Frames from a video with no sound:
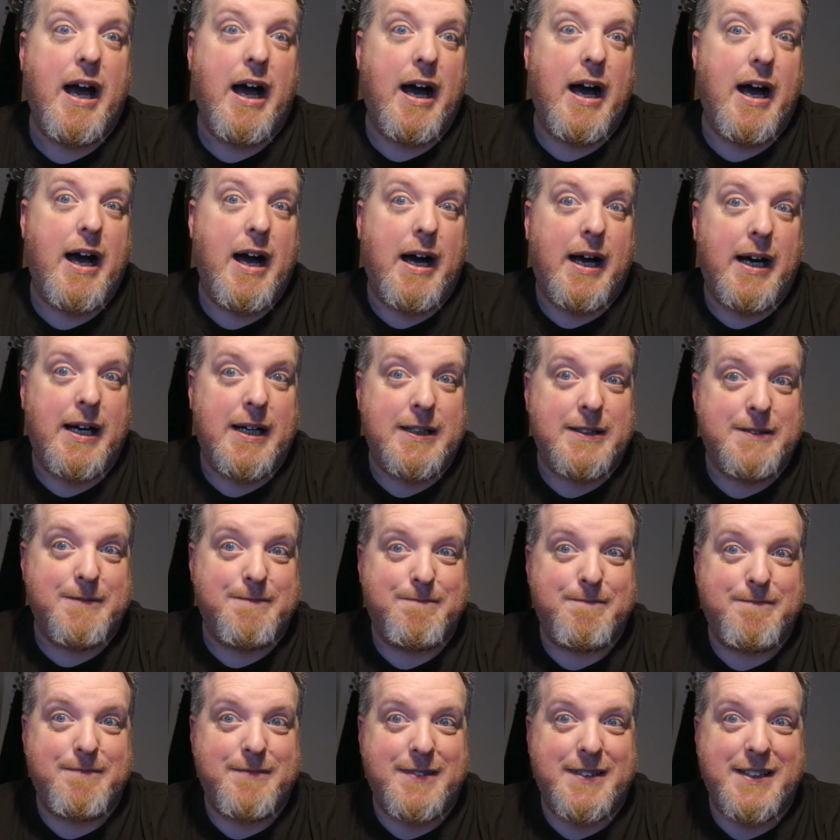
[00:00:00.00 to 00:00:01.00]

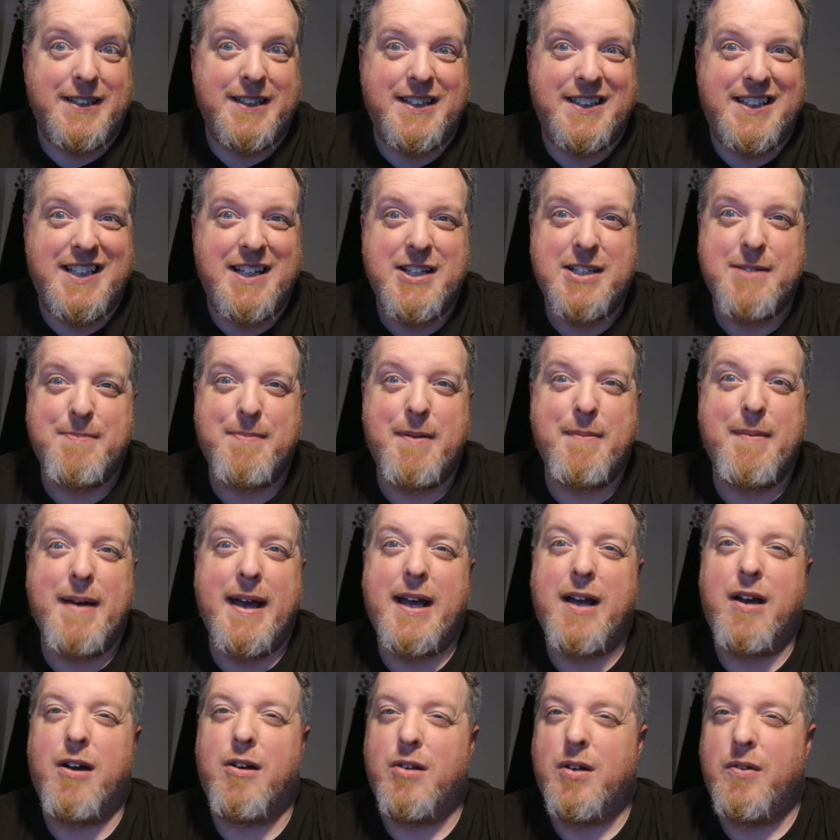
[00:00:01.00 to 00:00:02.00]
It seems to be
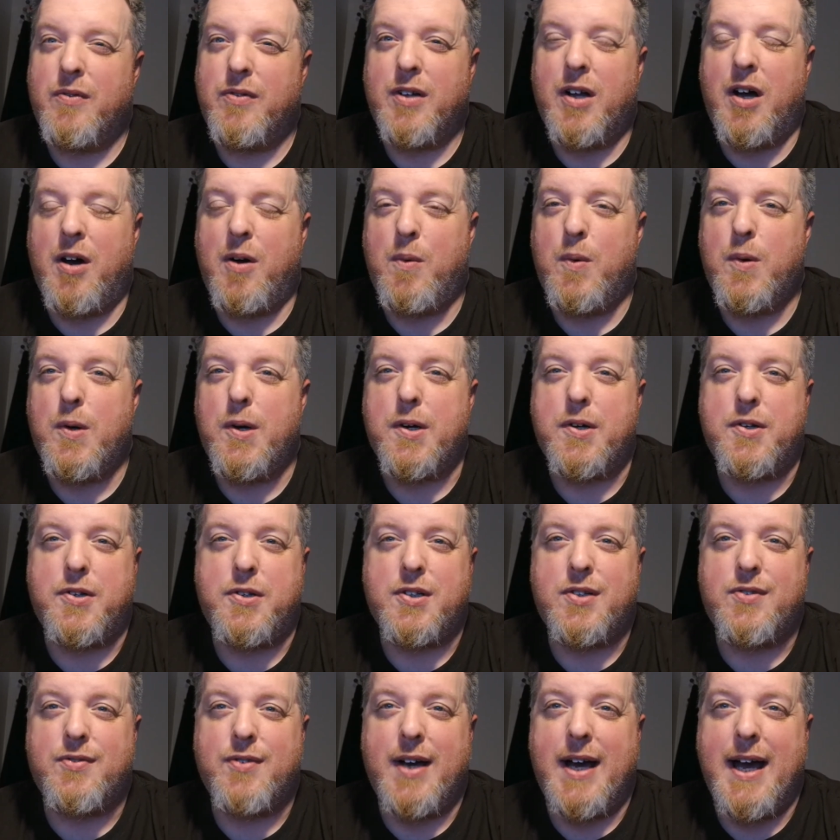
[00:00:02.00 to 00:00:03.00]
making an awful lot of work
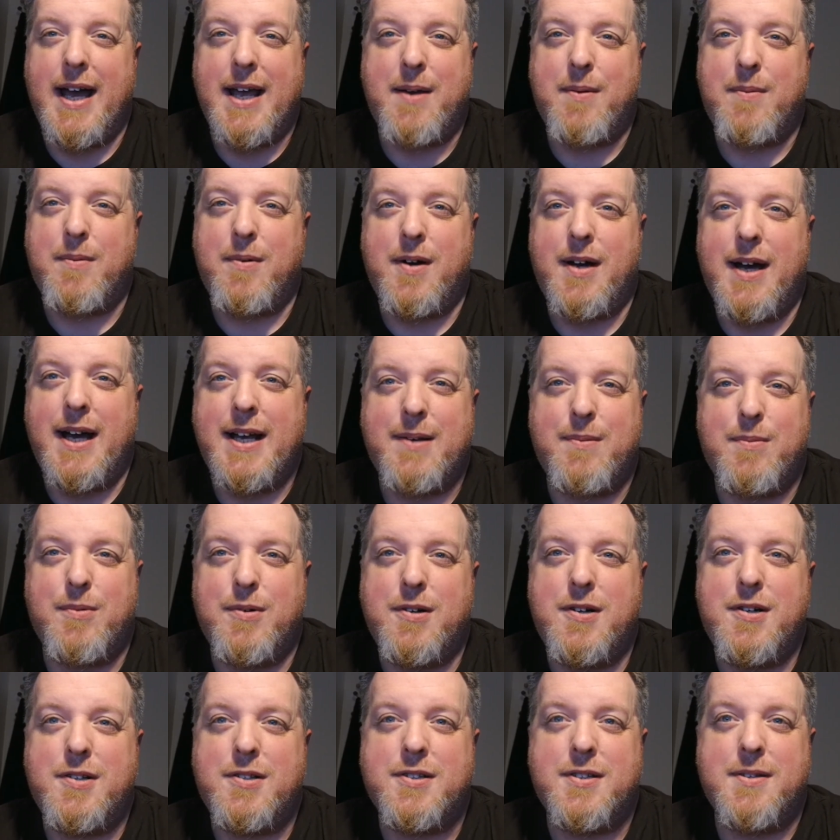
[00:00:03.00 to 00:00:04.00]
just for eight
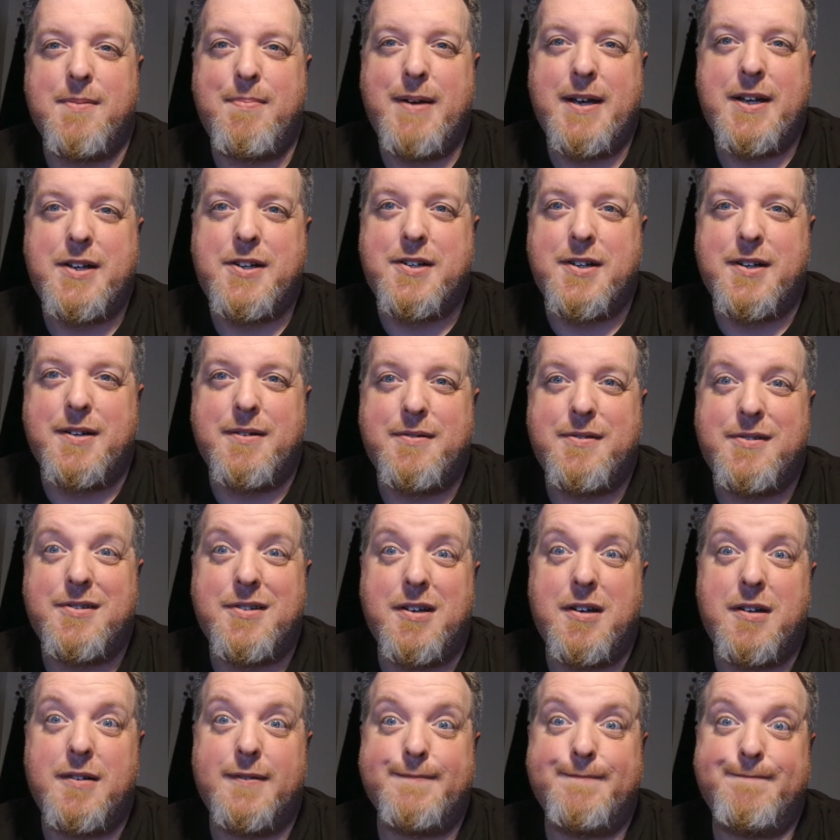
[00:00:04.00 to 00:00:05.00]
words in the picture. So,
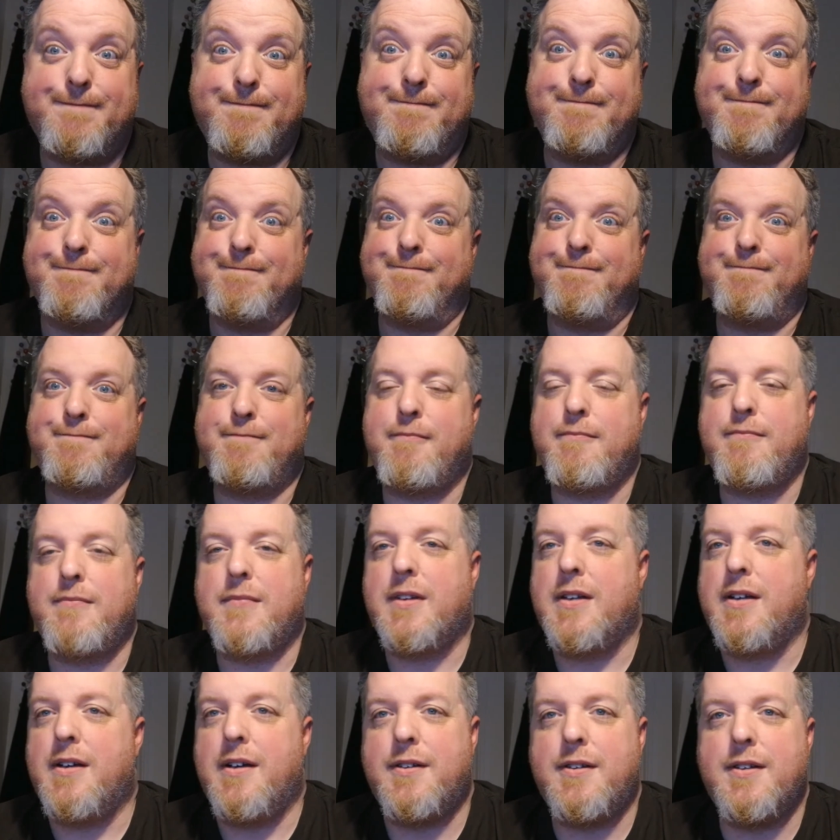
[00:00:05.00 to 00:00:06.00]

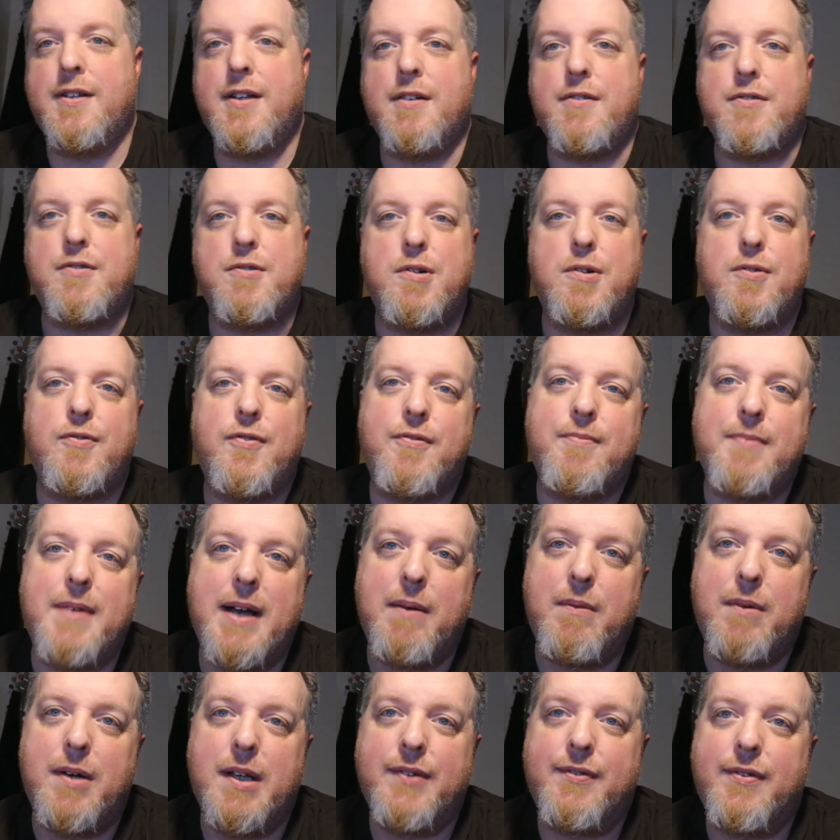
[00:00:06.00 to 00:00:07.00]
I don't know. Draw from
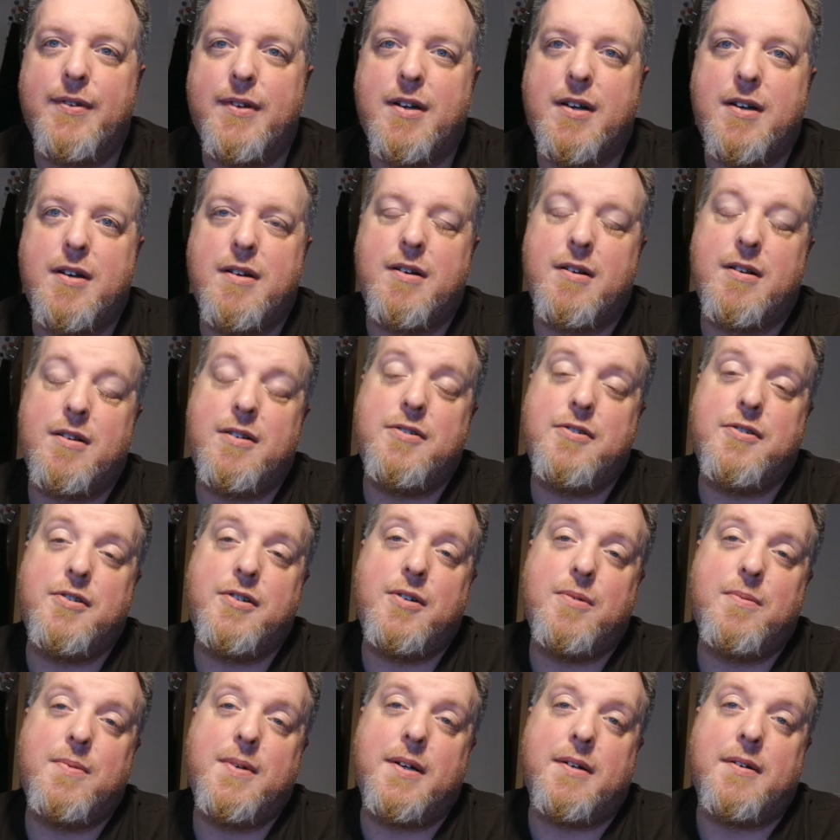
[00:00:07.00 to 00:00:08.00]
that whatever conclusion
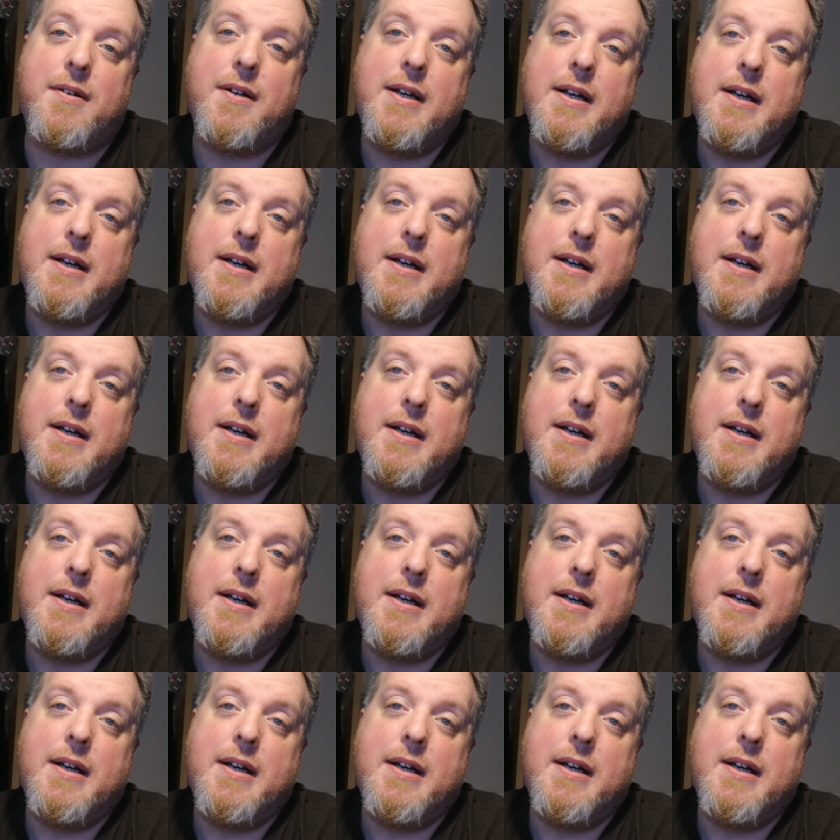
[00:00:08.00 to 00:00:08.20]
you will.